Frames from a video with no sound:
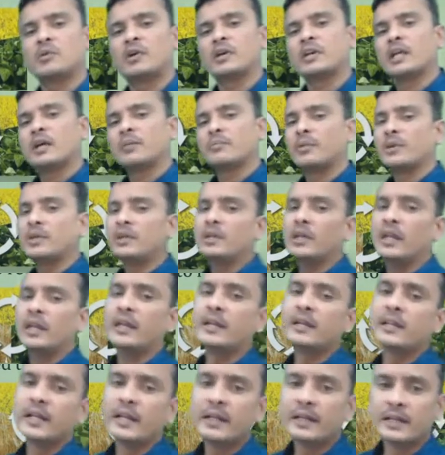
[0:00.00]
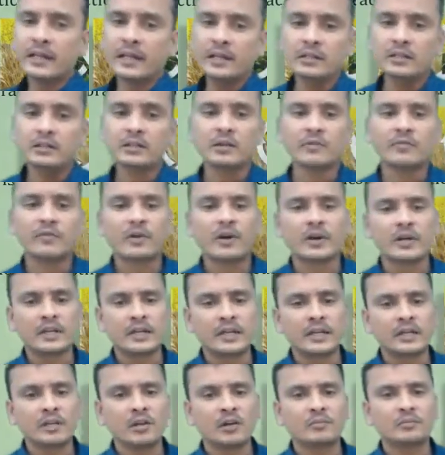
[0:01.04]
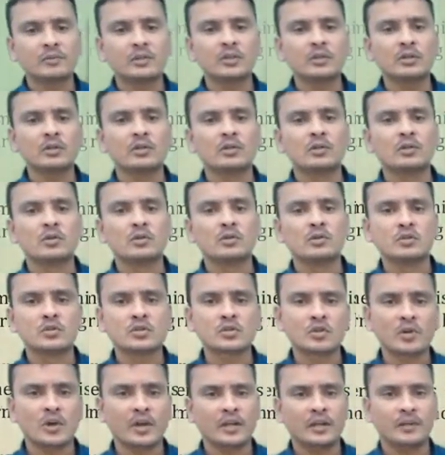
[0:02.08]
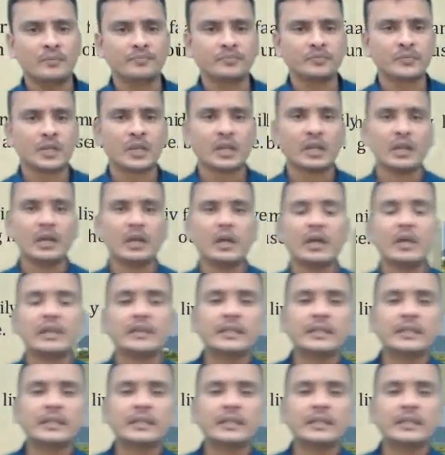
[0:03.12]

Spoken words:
happened, it retains the fertility of the soil.